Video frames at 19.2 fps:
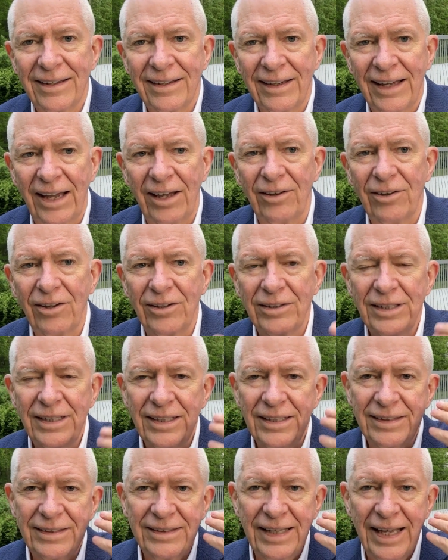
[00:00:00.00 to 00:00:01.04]
How long did
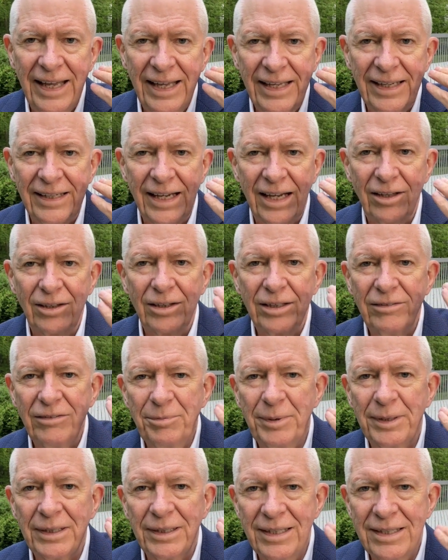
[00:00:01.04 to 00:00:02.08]
it take? How long have you
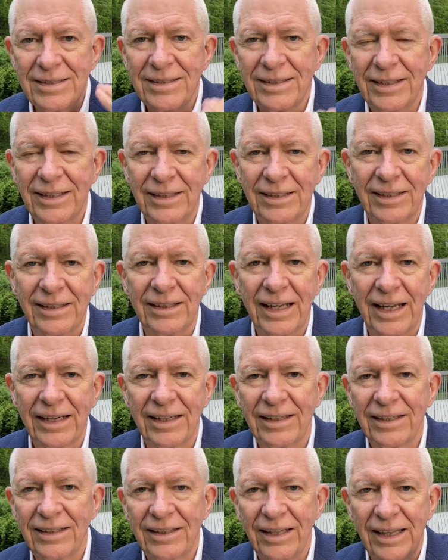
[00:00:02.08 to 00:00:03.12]
been listening to that
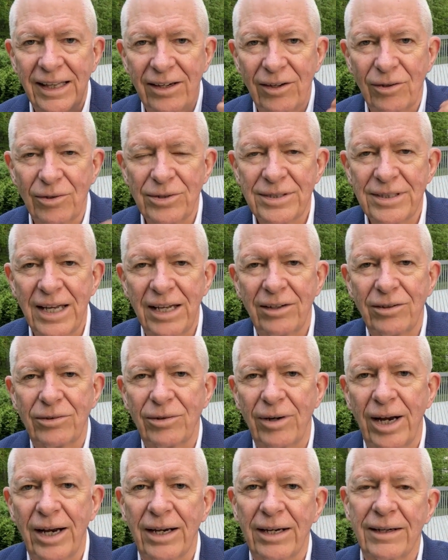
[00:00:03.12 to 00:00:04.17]
old
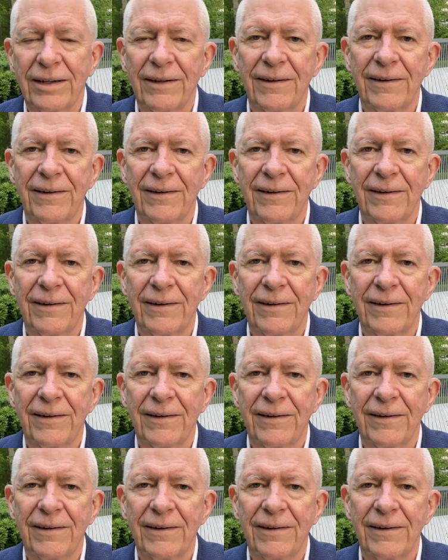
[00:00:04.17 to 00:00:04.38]
soundtrack?